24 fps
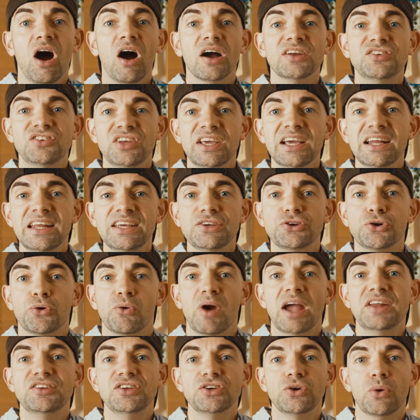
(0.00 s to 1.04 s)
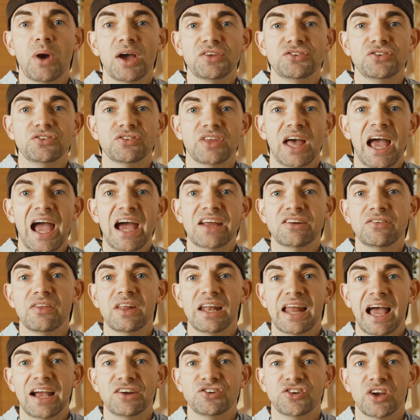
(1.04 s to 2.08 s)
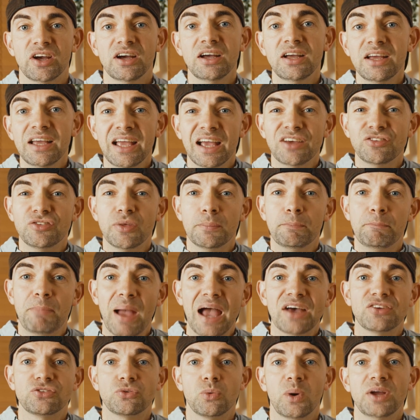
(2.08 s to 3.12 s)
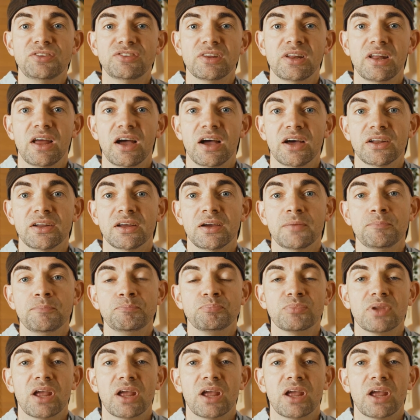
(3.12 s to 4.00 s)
Ideally, creating questions ahead of the lecture is the best way to learn,